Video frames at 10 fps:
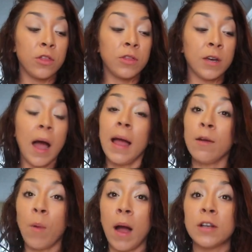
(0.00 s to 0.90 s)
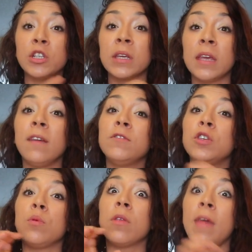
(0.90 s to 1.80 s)
The iWatch
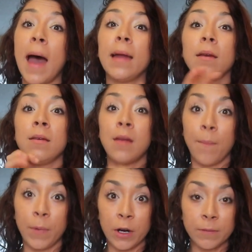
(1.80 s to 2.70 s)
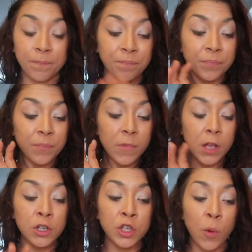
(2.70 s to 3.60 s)
gives you that number
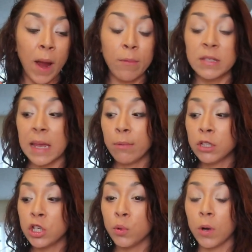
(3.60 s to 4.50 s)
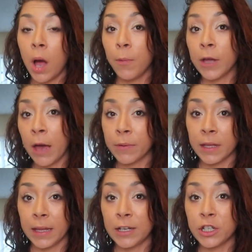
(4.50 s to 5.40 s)
so I was able to do a couple
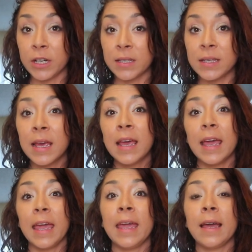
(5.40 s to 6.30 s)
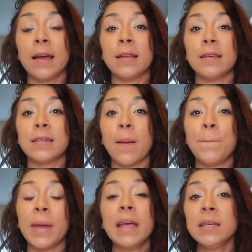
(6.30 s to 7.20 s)
calculations and
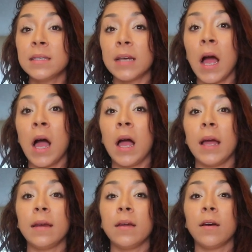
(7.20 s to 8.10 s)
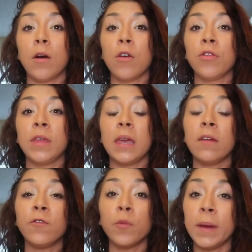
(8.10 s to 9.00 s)
based on the
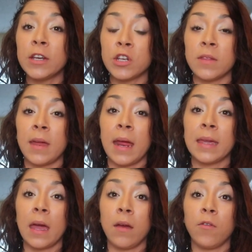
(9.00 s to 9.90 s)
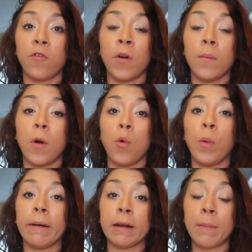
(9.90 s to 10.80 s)
information that I get from
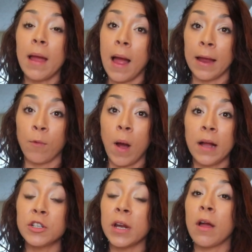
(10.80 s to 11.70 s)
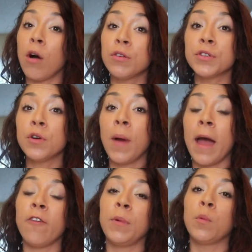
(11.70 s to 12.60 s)
wearing my iWatch, and I also
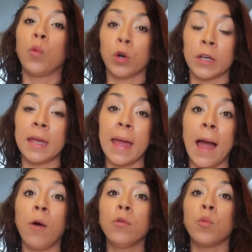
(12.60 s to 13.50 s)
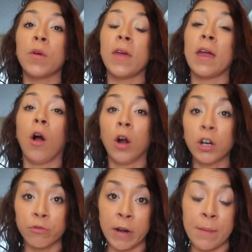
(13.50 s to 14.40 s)
have been working out with a
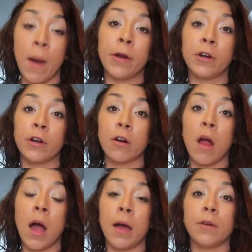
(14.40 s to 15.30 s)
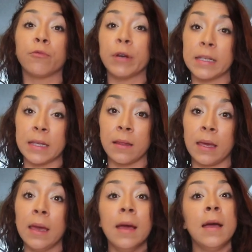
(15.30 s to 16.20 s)
heart rate monitor on
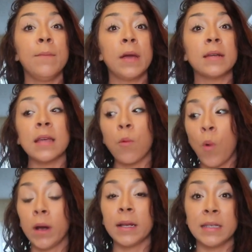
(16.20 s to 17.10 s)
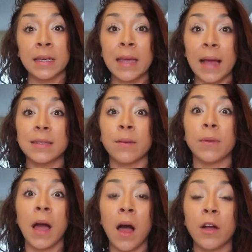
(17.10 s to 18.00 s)
recently because I wanted to get some
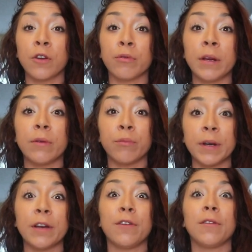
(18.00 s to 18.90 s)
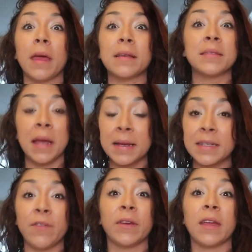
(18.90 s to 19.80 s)
concrete real like
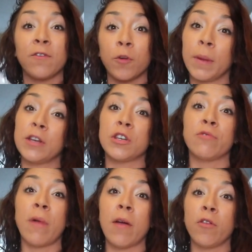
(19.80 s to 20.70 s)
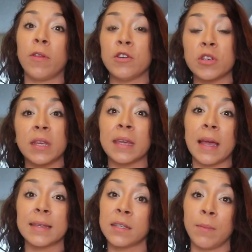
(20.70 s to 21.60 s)
scientific information rather than just a
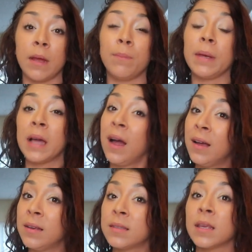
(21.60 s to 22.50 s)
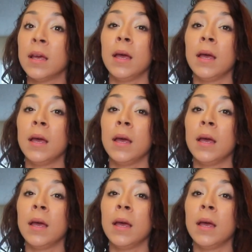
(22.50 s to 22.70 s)
guesstimate because